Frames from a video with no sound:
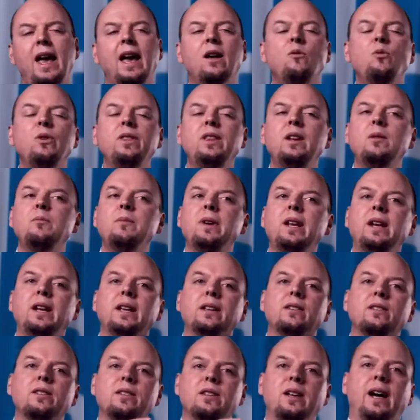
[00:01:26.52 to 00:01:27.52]
And within
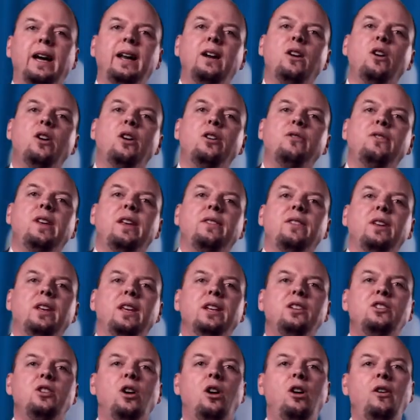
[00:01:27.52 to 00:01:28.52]
minutes, I learned that the
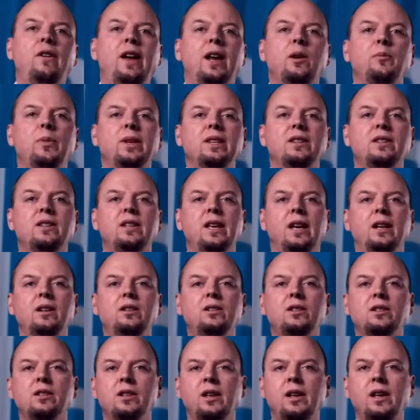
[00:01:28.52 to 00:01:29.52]
guitar had been
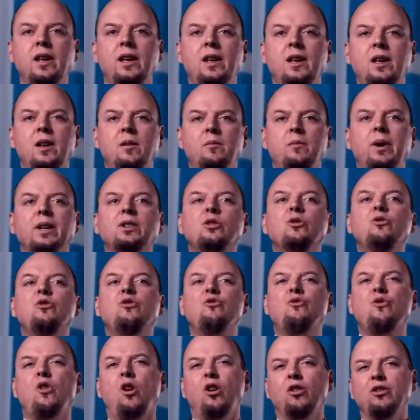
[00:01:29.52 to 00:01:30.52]
sent, but to
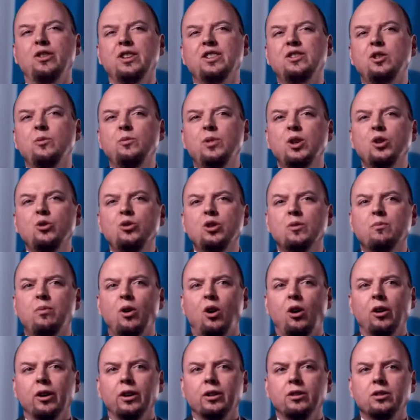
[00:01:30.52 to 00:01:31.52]
the wrong distribution
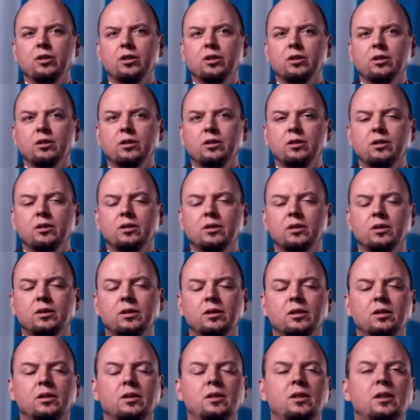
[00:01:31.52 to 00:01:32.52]
point.
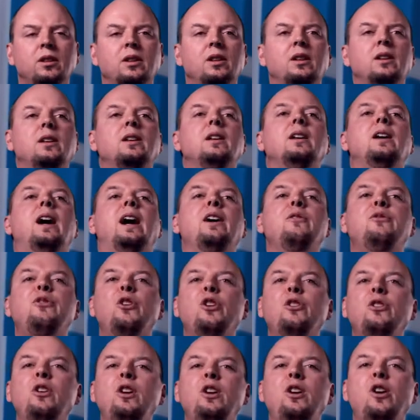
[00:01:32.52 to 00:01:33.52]
I
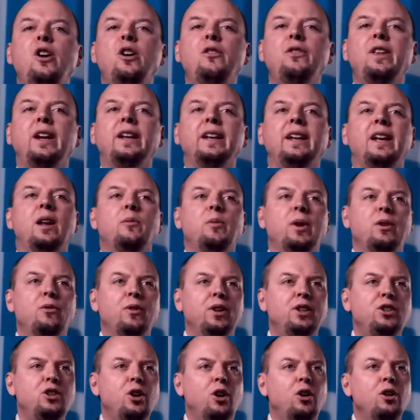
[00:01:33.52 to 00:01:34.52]
further learned that it had been
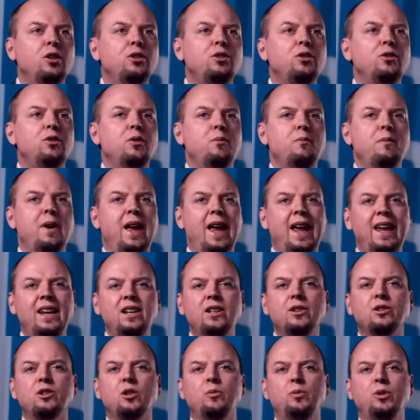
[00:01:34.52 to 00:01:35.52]
returned to the main
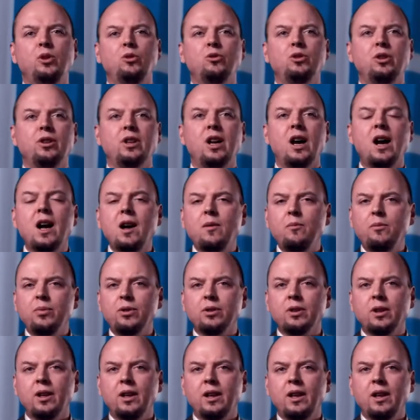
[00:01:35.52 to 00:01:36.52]
distribution hub,